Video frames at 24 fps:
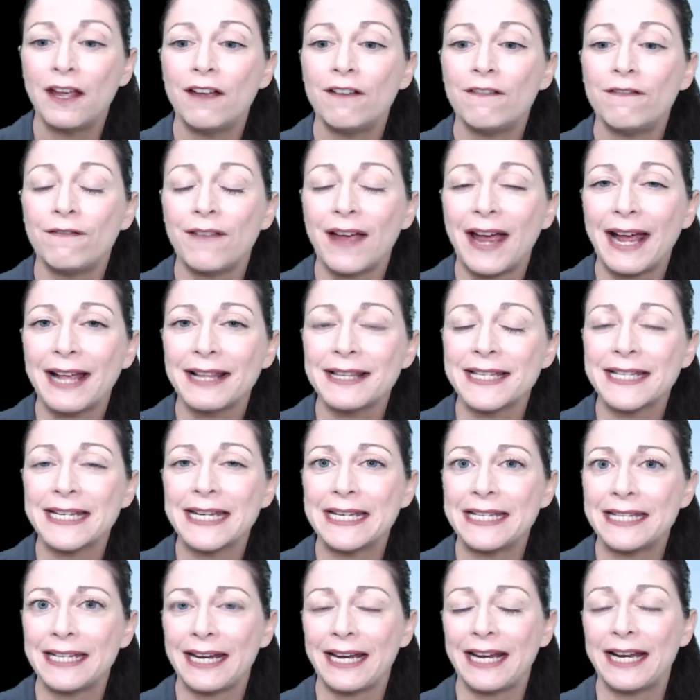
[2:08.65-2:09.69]
Fats
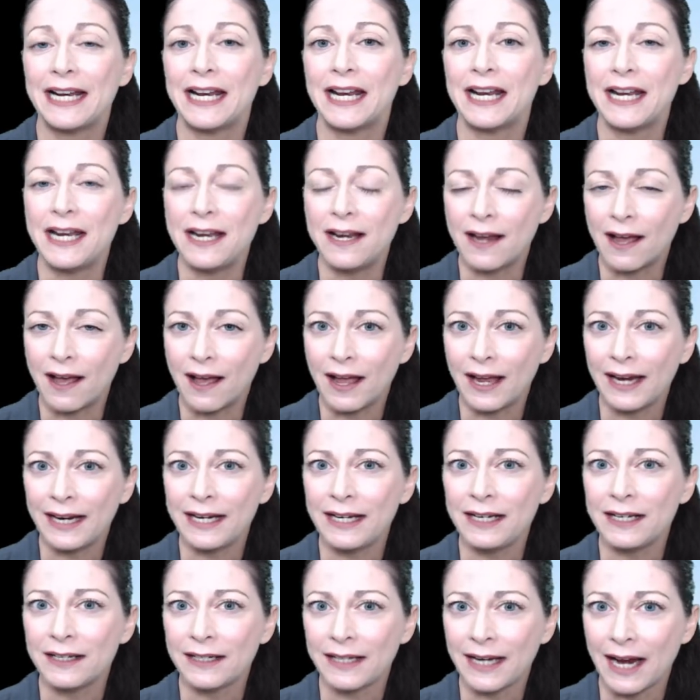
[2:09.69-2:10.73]
contain
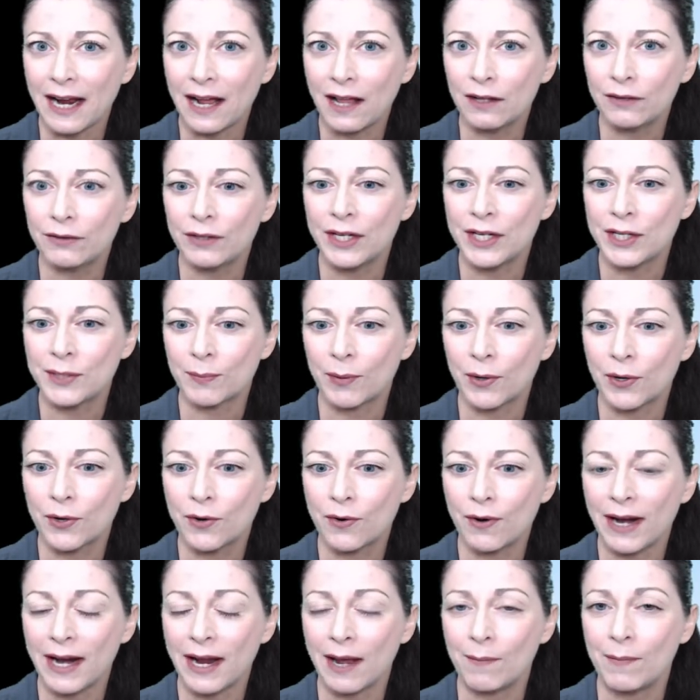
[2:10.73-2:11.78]
9 calories per
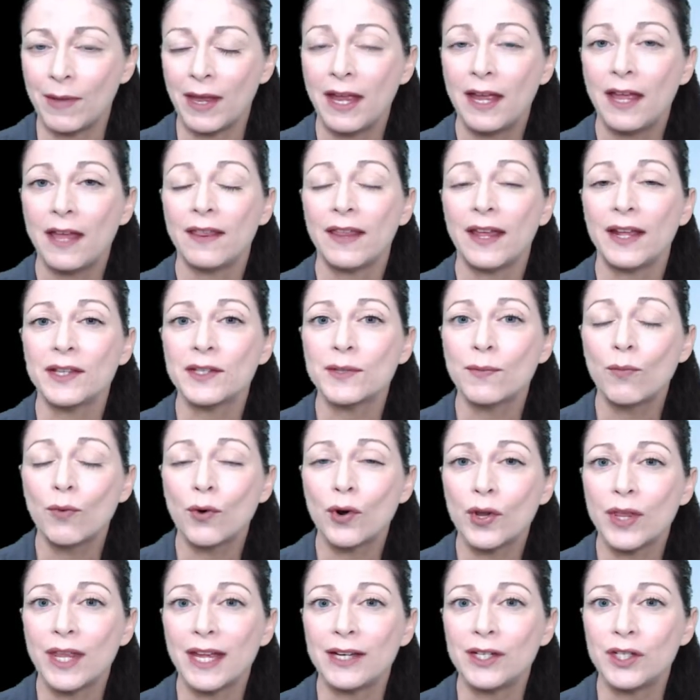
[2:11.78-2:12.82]
gram. That's more
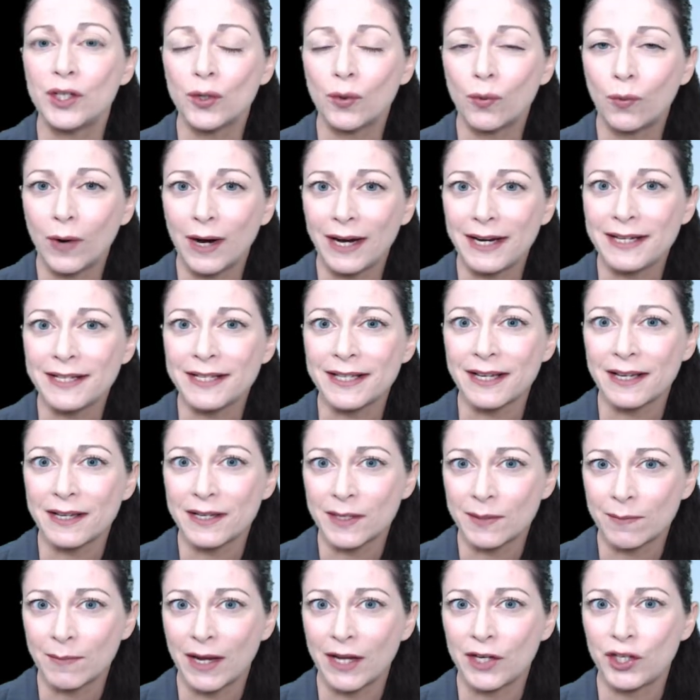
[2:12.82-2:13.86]
than twice as
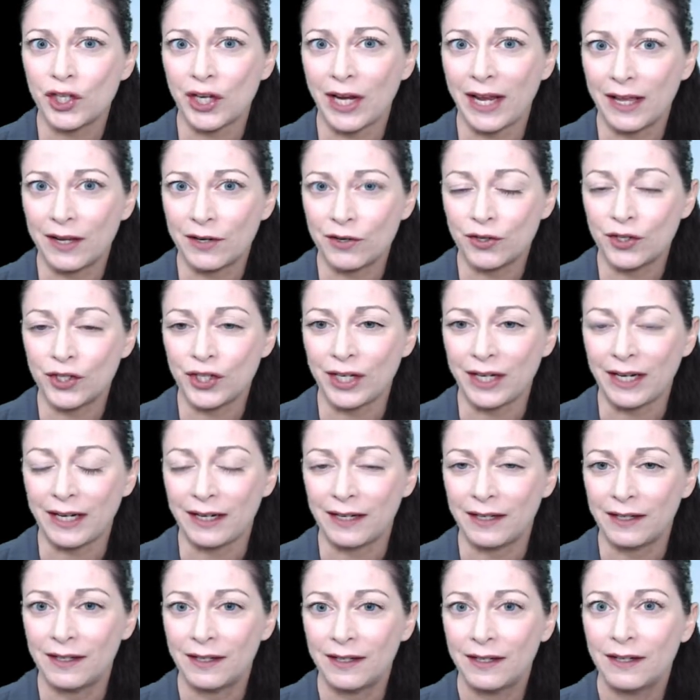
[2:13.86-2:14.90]
much energy
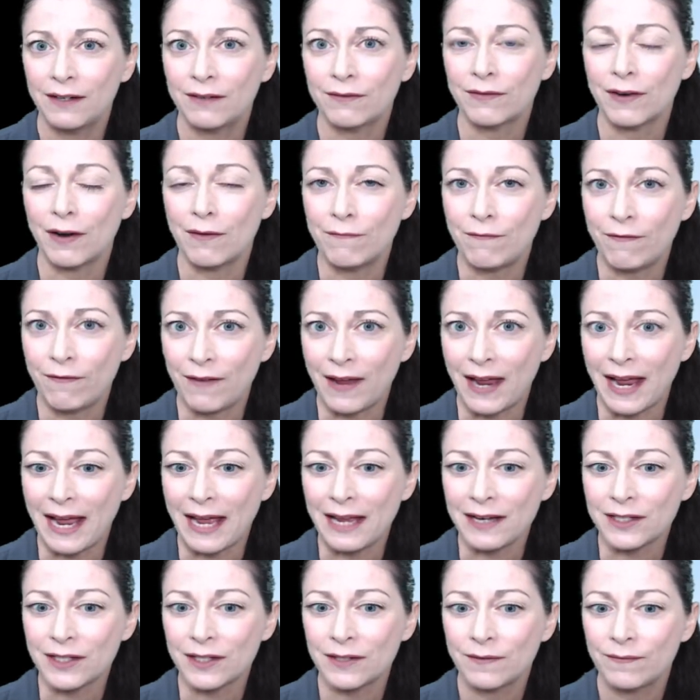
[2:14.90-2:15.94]
from
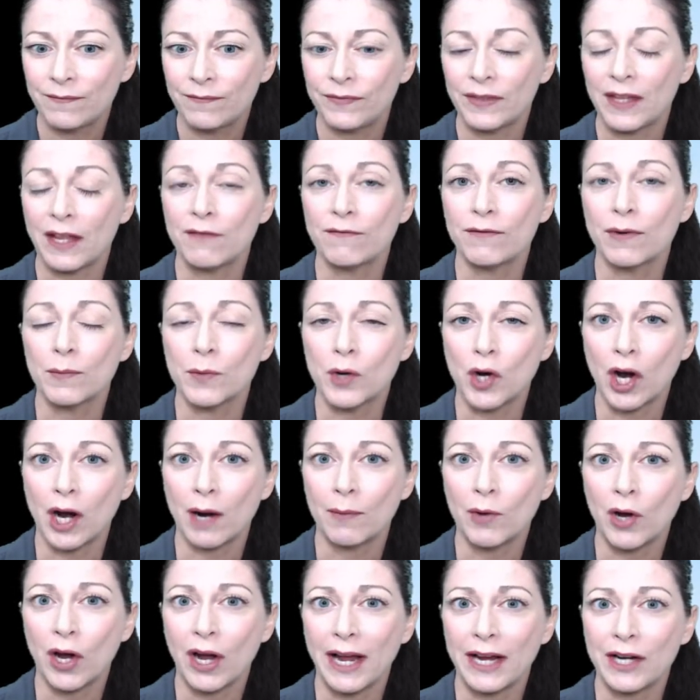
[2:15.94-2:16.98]
fat than from
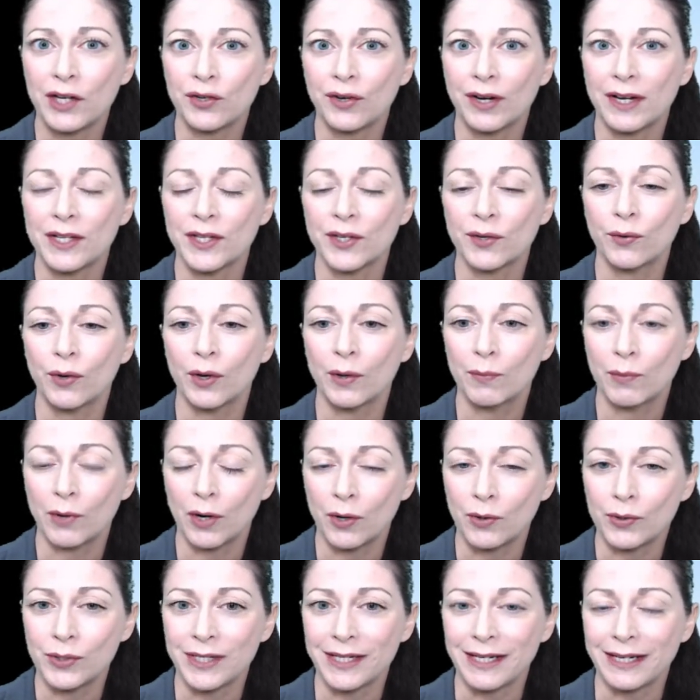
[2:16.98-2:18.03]
carbohydrates or
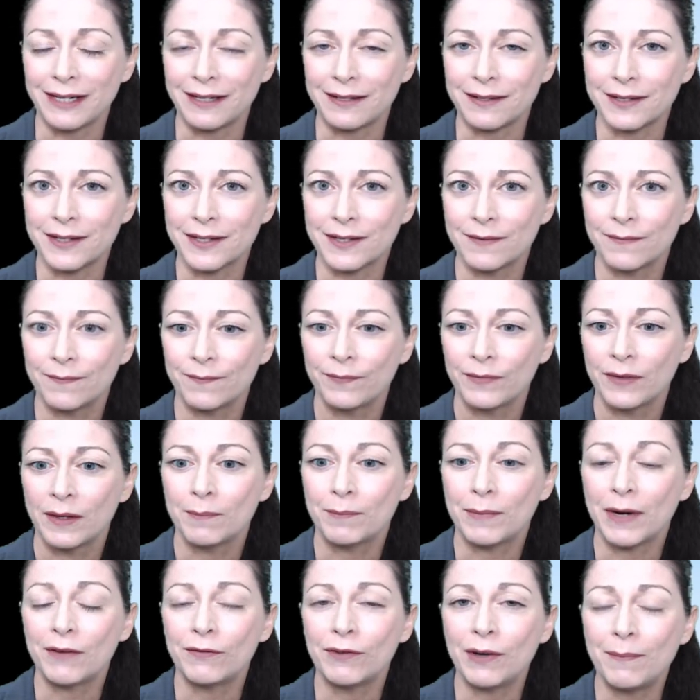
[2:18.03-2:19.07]
proteins.
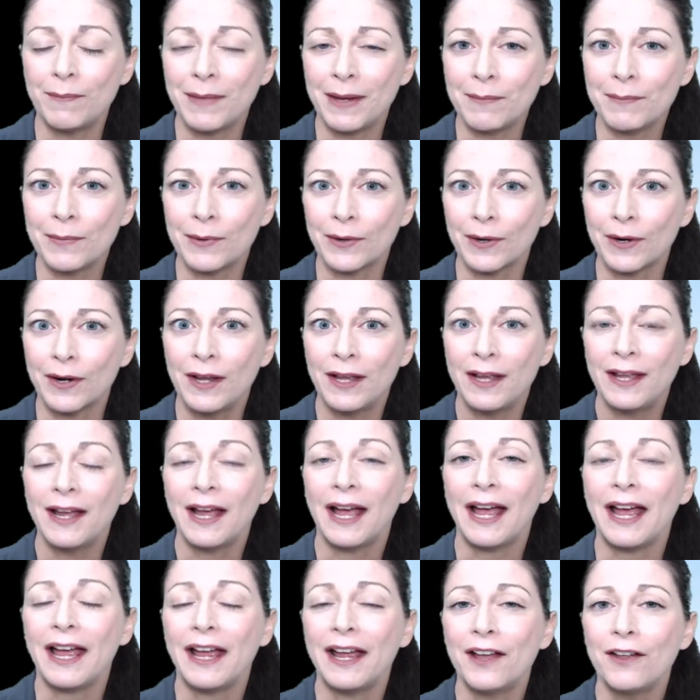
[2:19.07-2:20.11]
But remember, a
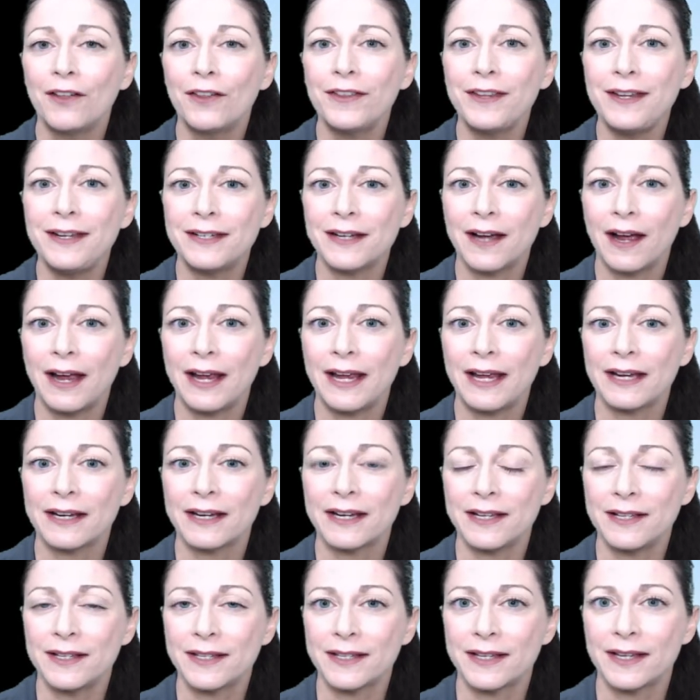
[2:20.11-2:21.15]
healthy diet
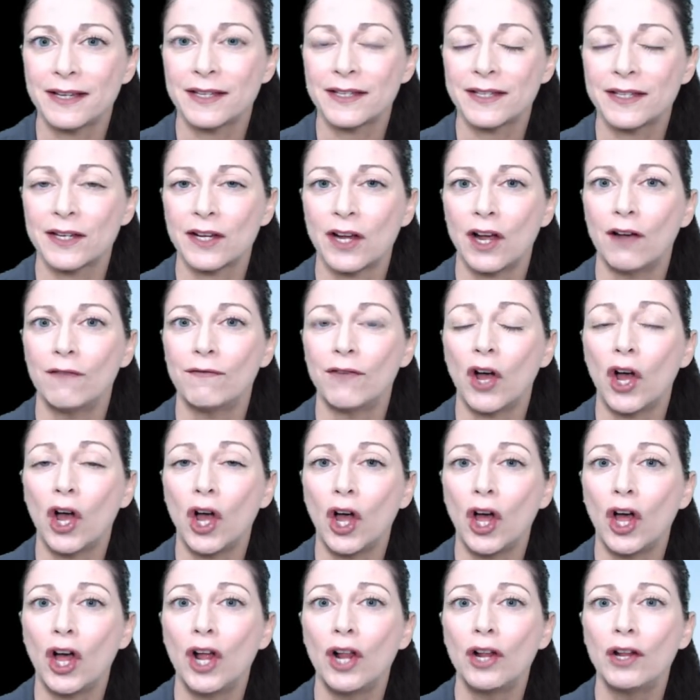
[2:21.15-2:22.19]
consists of
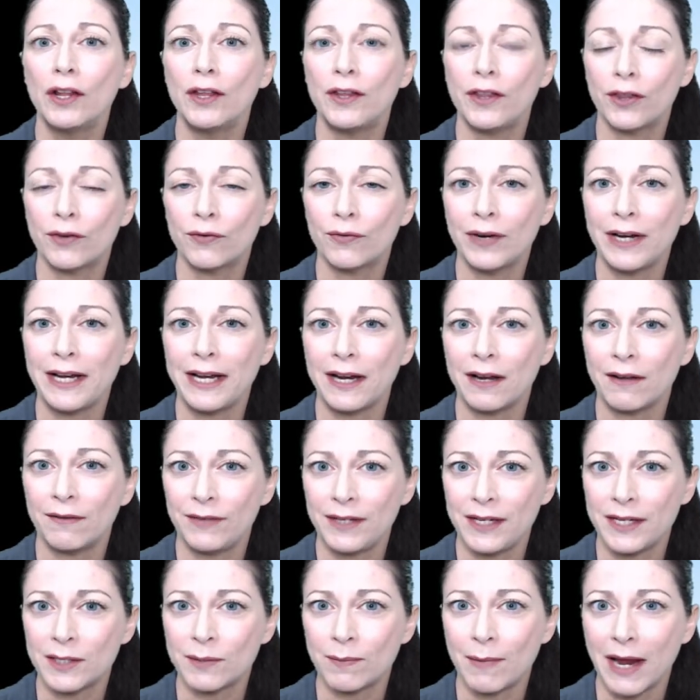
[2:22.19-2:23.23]
all 3 of
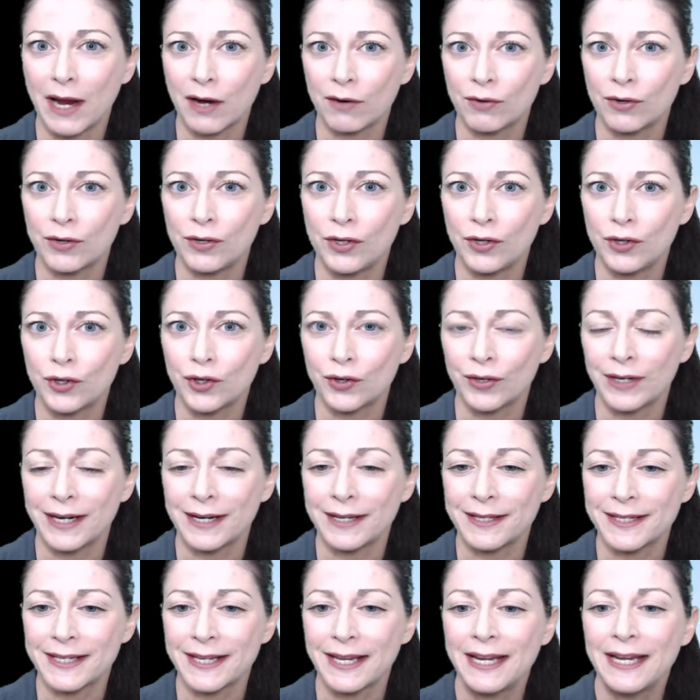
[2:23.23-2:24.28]
these
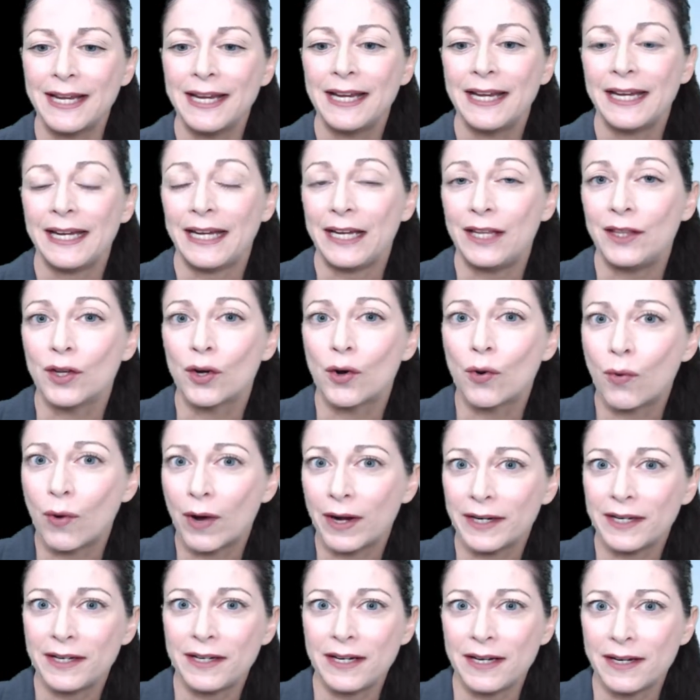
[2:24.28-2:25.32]
macronutrients in the
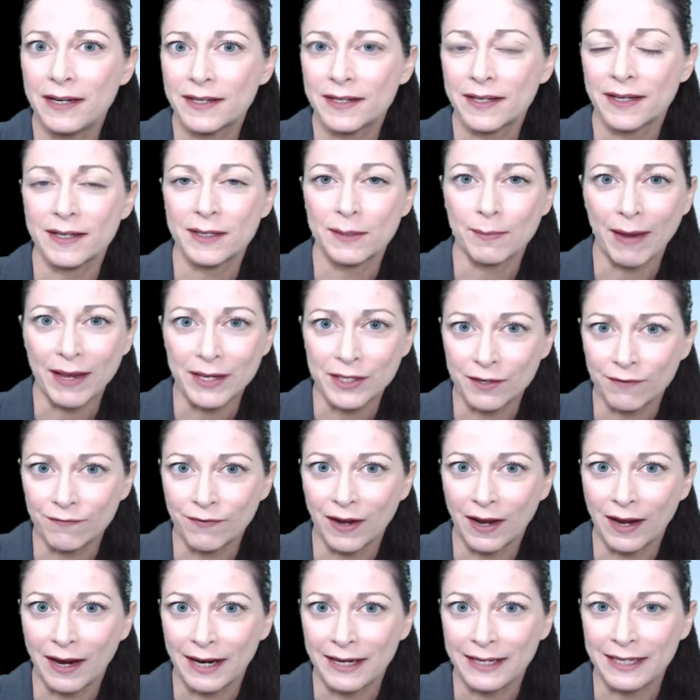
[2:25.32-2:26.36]
quantities
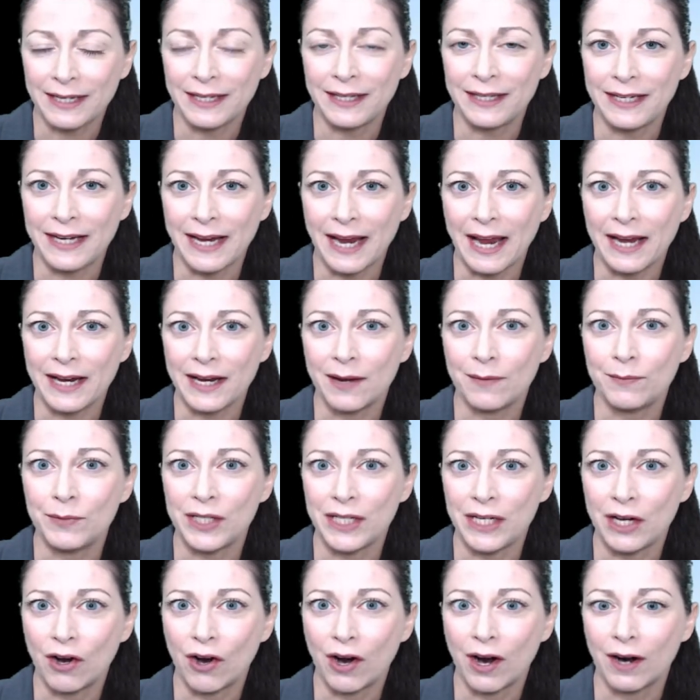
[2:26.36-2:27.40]
specified in the
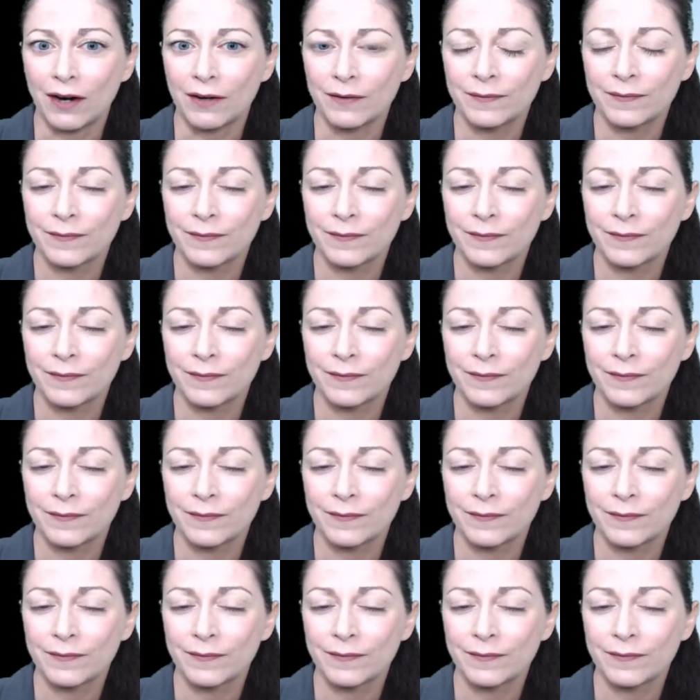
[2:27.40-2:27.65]
AMDR.